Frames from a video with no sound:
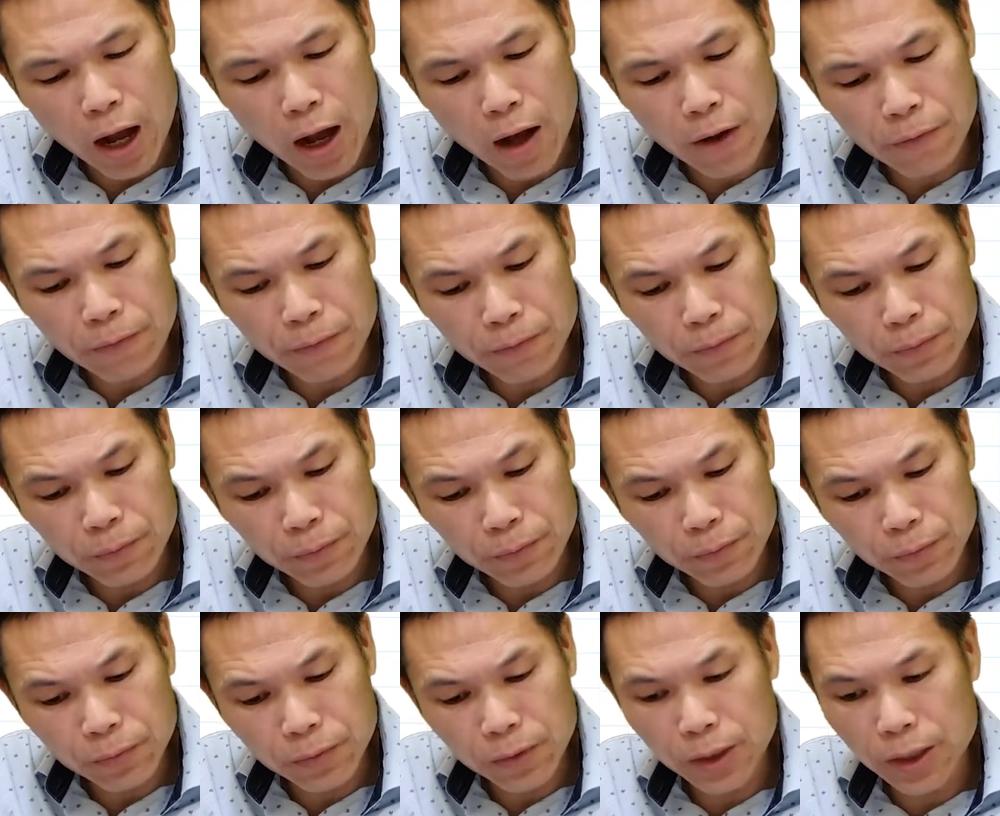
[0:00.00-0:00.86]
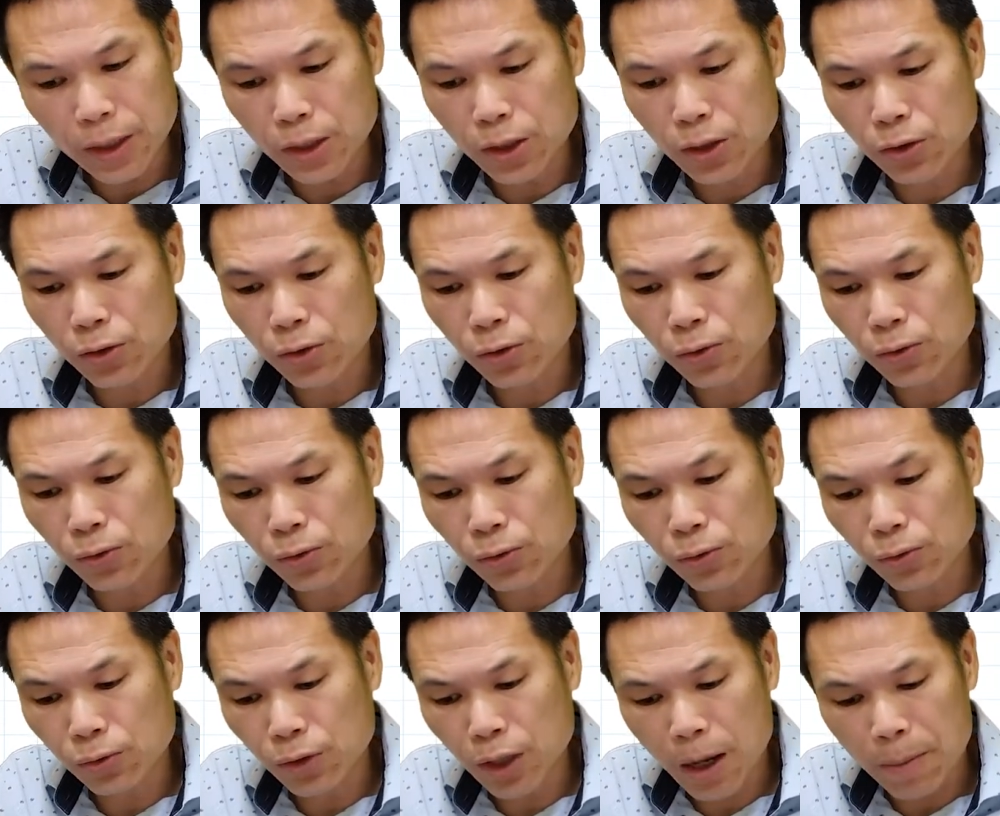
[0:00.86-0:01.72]
of these
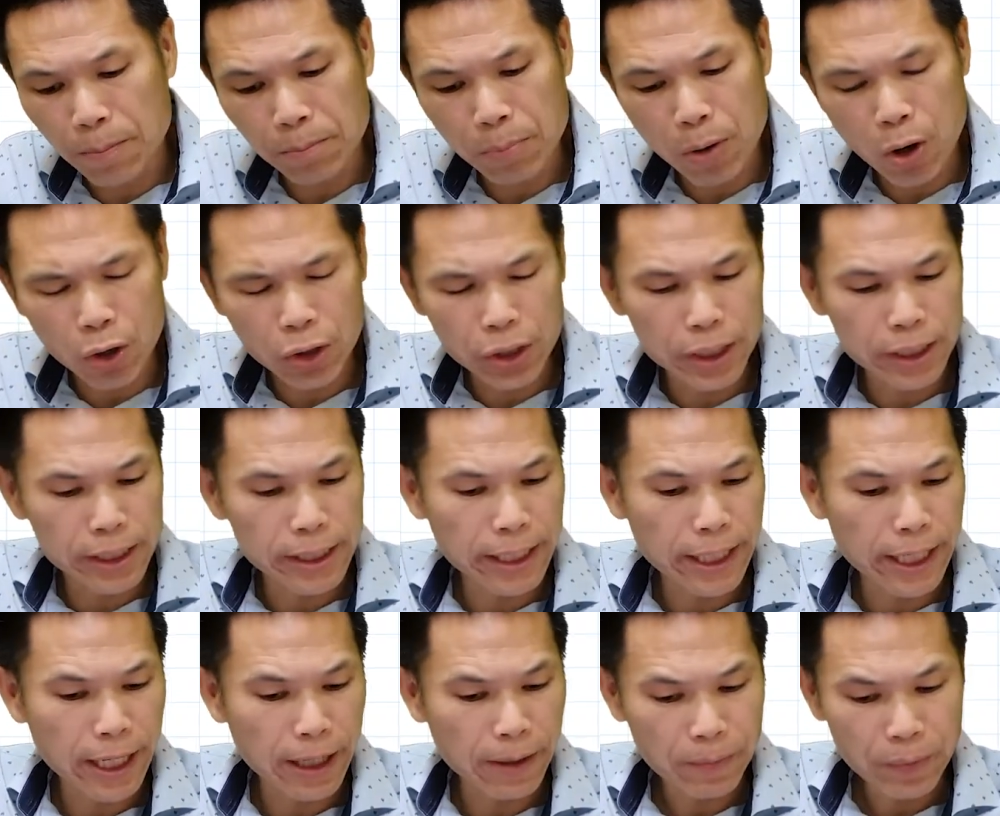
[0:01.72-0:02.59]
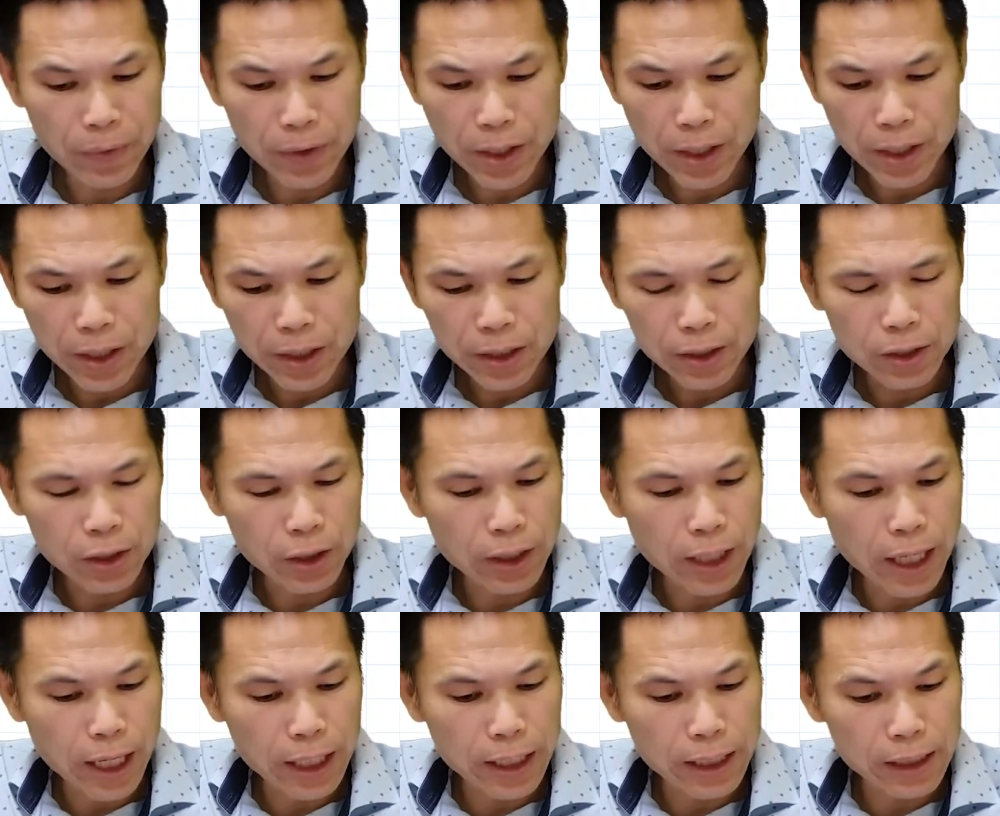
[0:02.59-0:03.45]
two components here. So
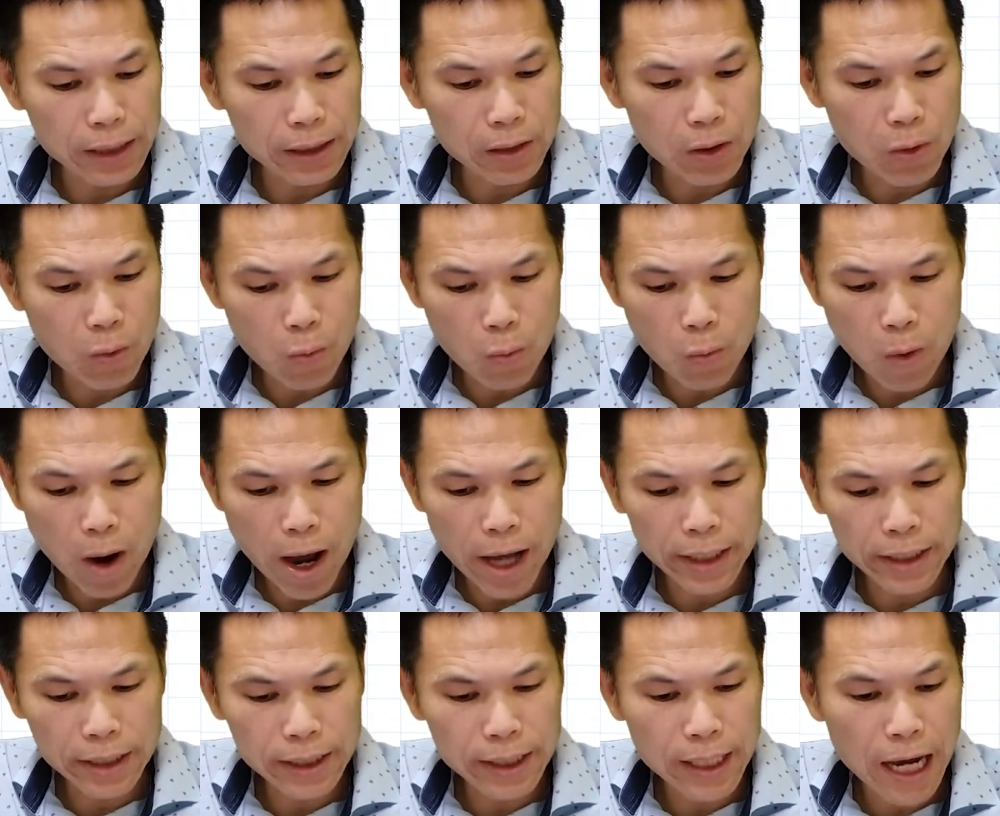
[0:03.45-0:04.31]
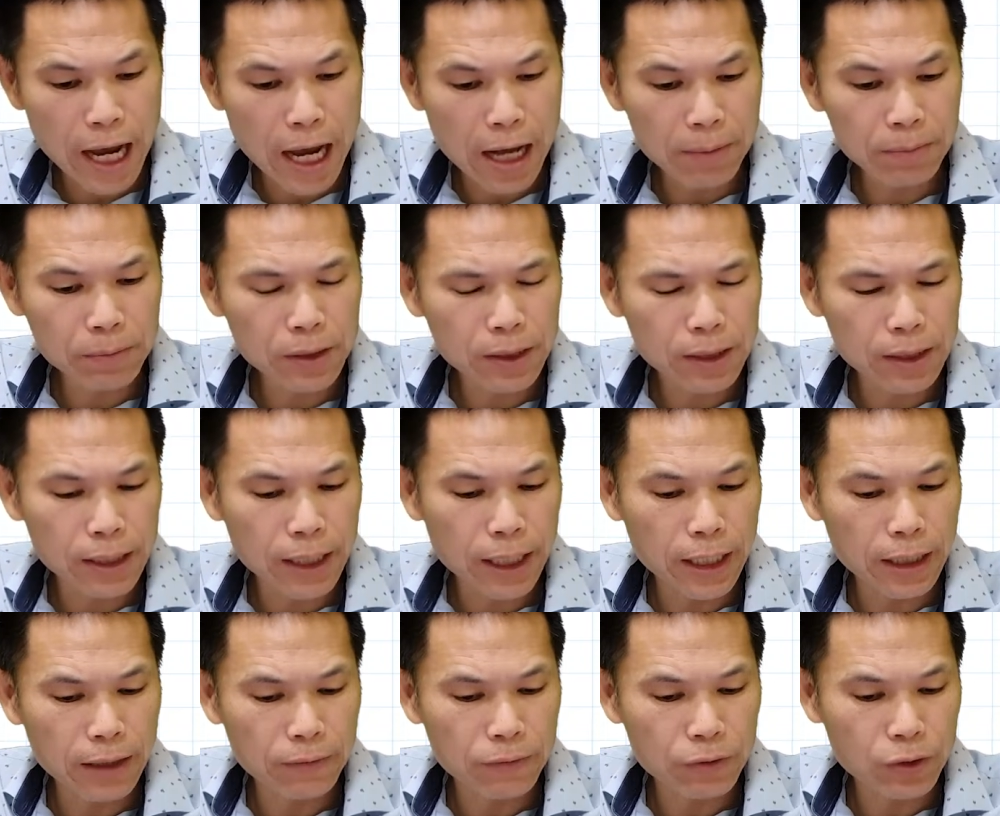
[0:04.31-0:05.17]
that is 1 times
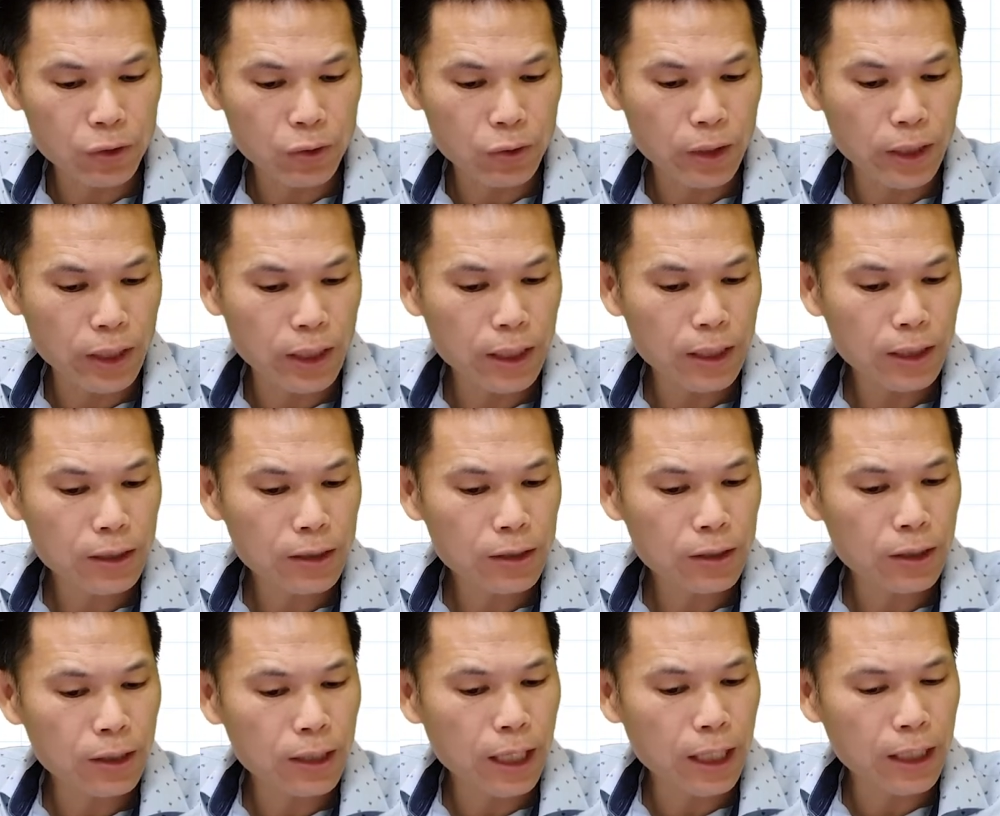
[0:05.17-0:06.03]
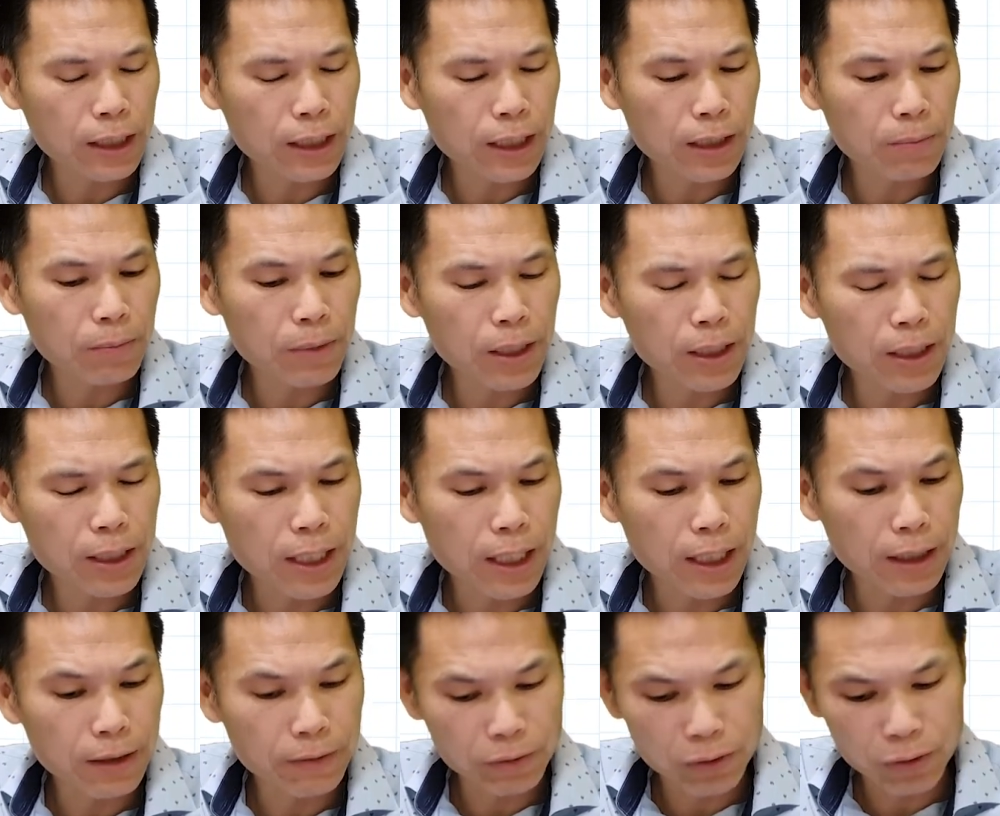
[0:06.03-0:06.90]
negative 3. So that gives me
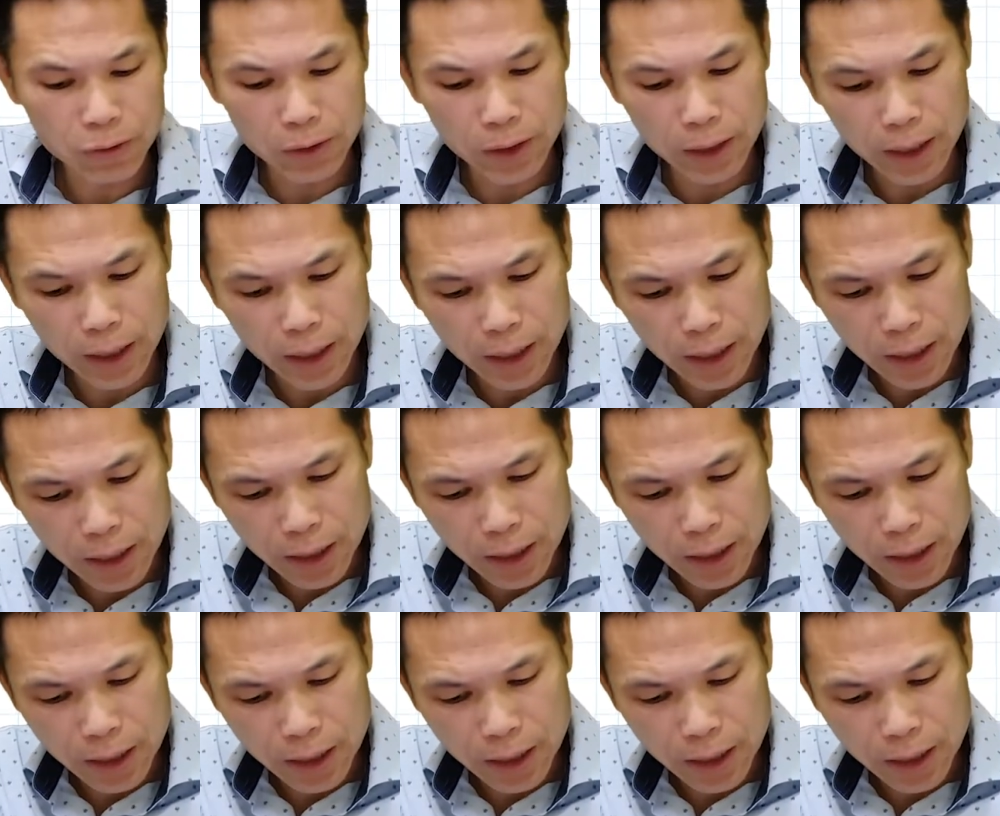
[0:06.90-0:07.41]
negative 3.